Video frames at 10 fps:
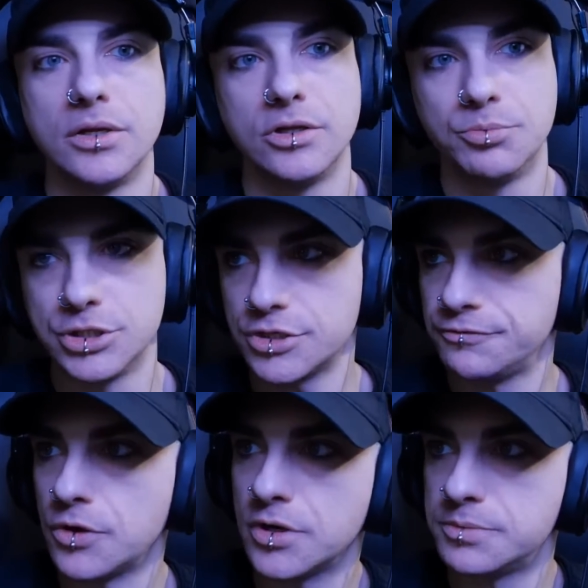You put your
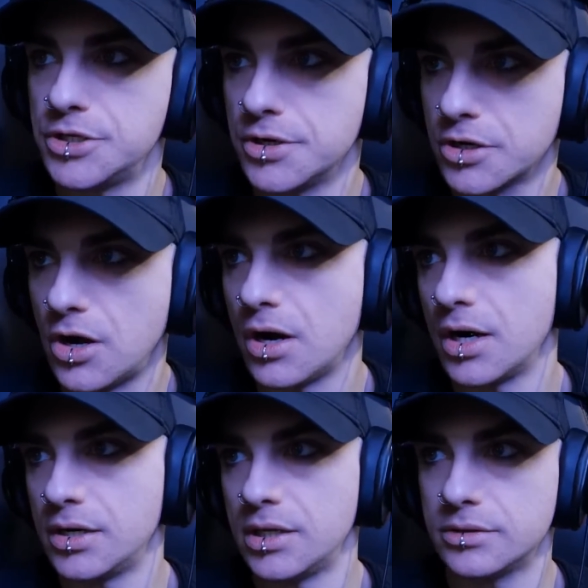phone up to your car,
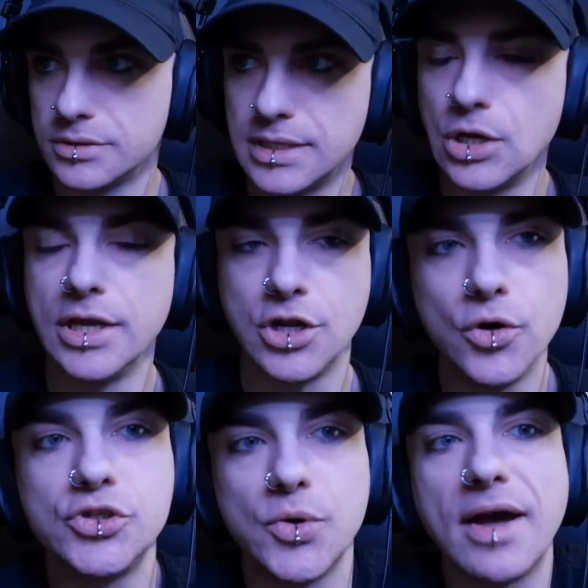and it
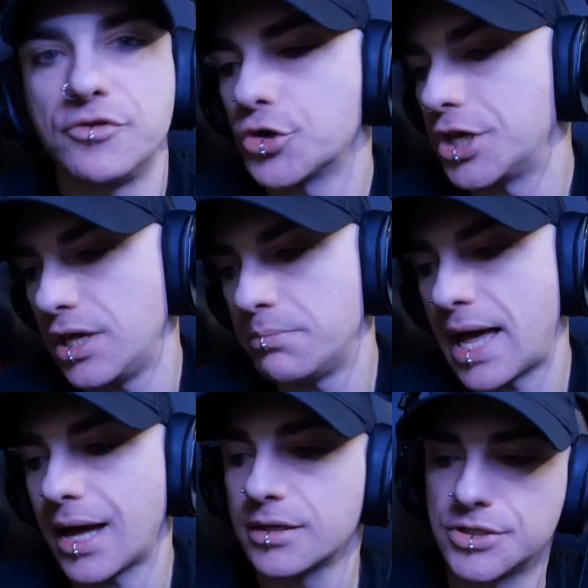knows you have your key
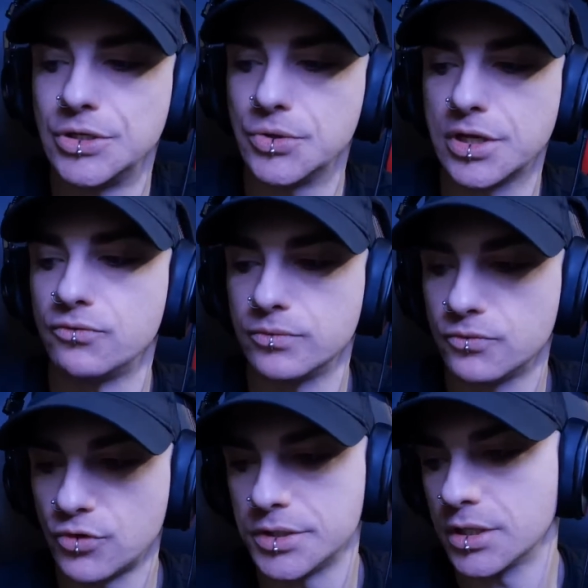back, so you can
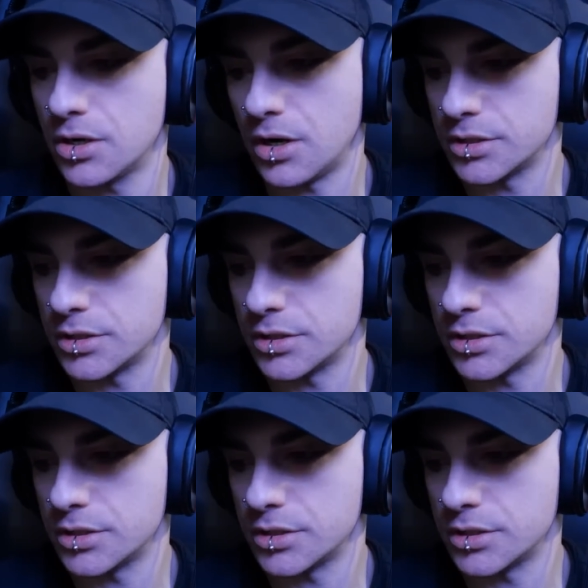run the car.